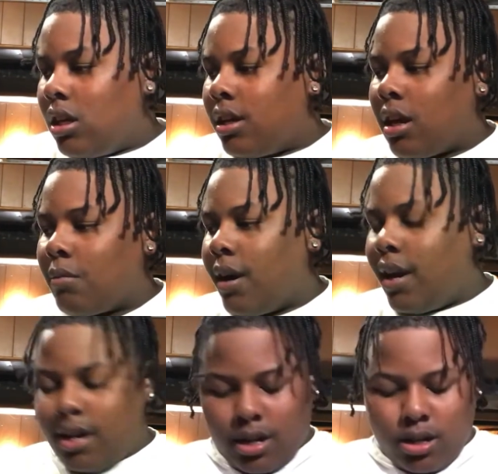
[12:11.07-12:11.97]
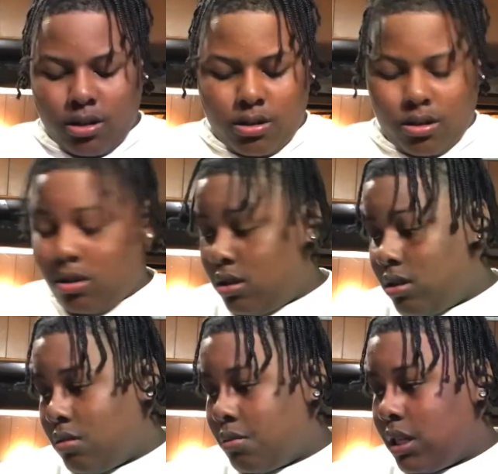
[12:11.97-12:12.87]
I'm right here. You
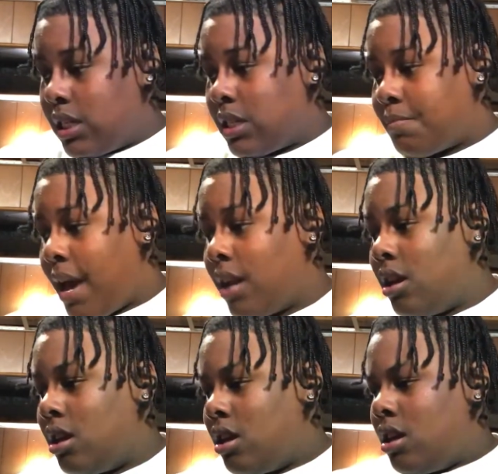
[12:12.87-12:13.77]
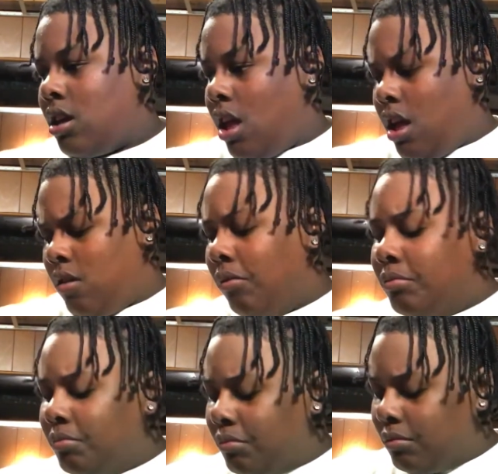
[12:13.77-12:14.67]
know, I'm getting smacked.
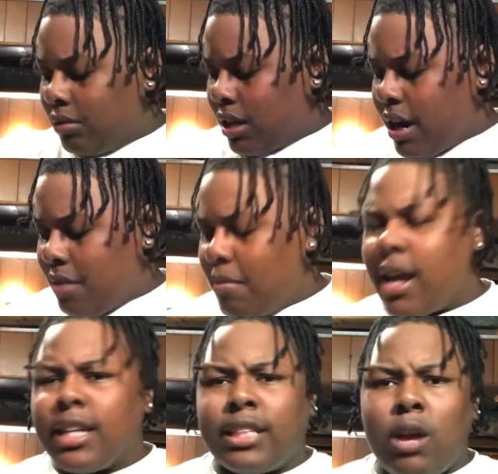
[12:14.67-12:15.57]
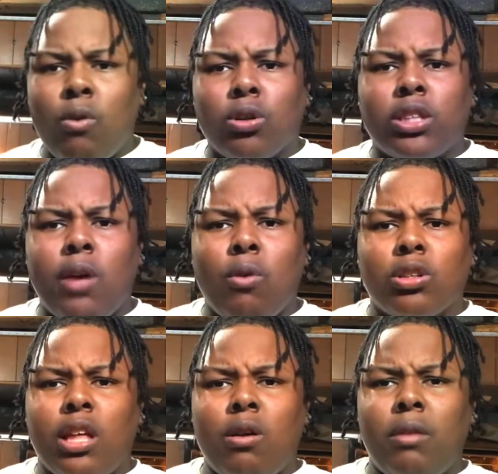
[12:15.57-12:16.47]
And I hear Mike, stay woke, stay woke,
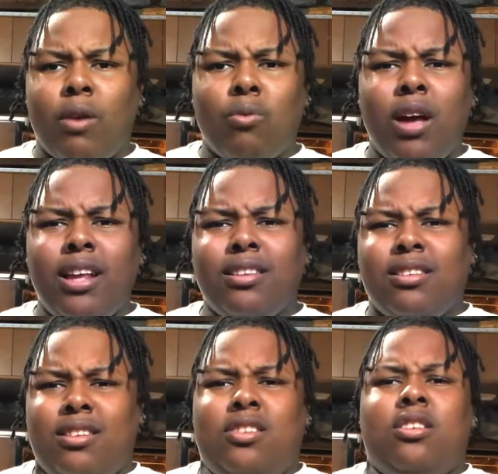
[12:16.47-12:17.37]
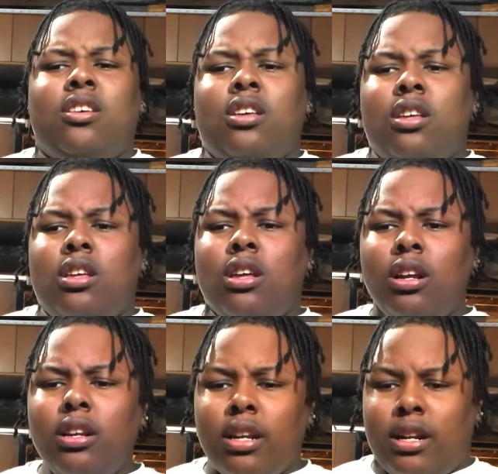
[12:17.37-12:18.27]
stay. Woke. I'm like, what?
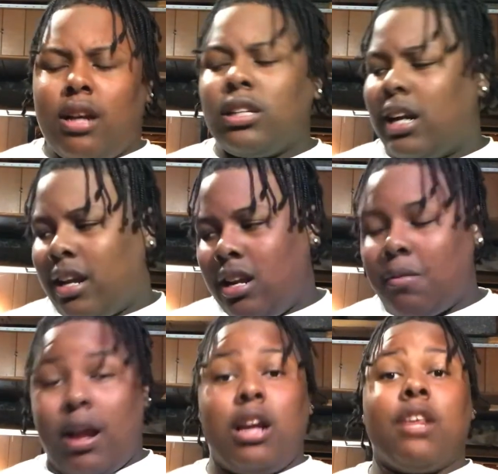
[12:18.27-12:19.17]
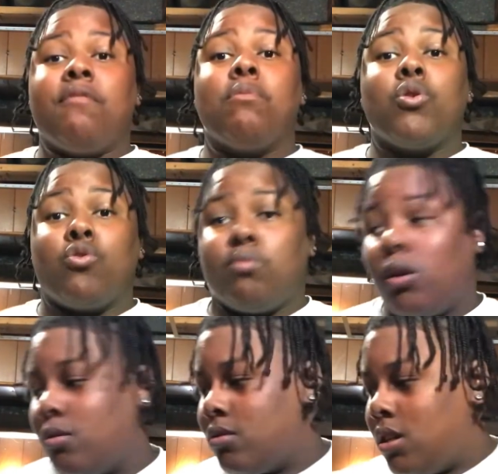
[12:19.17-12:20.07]
And I was trying to get up. I couldn't even move,
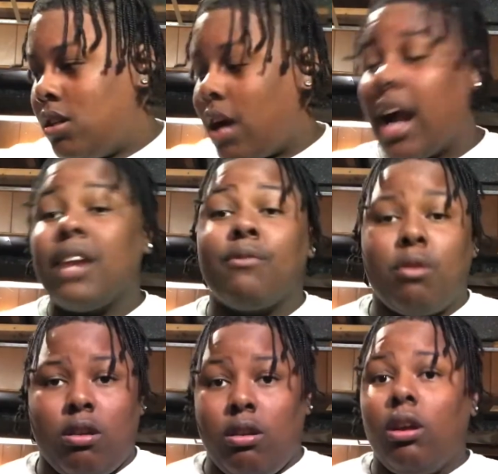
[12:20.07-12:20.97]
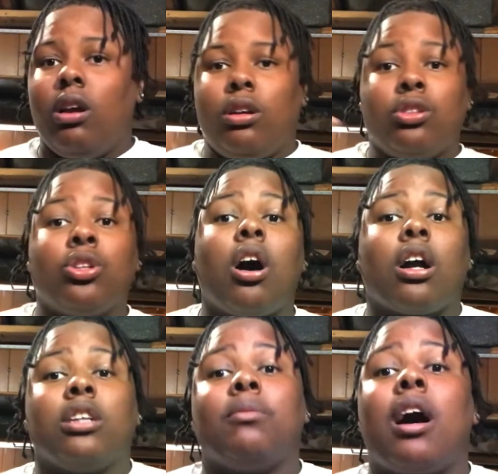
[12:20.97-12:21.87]
bro. I couldn't even talk
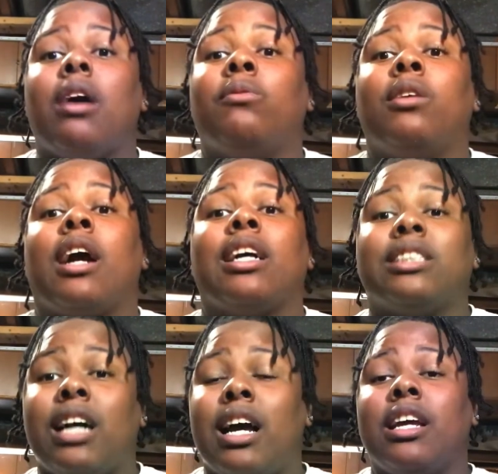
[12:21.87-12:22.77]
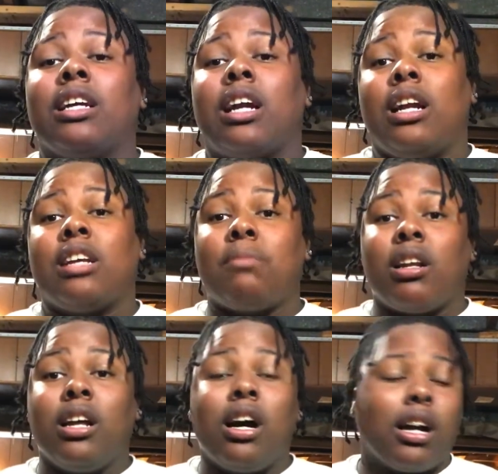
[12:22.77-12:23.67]
because my, I got shot, it collapsed my
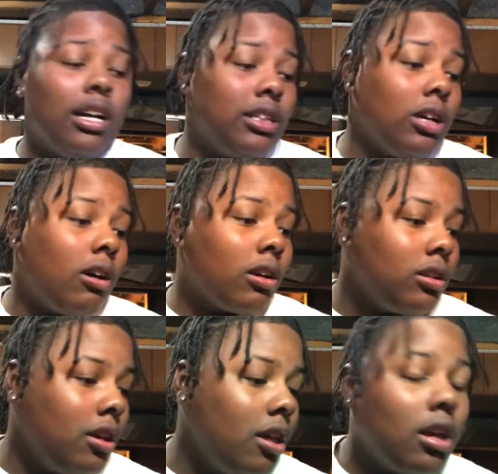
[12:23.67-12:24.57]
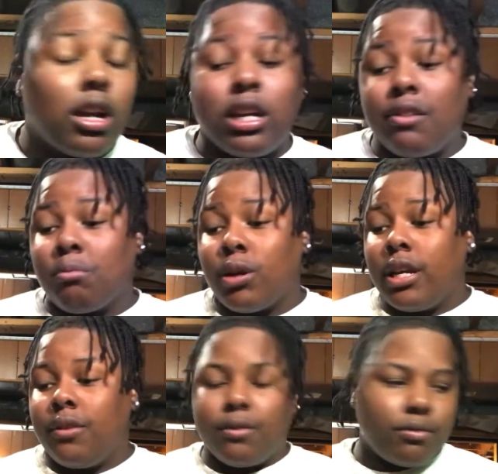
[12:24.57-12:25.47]
lung. Couldn't talk. Couldn't even breathe.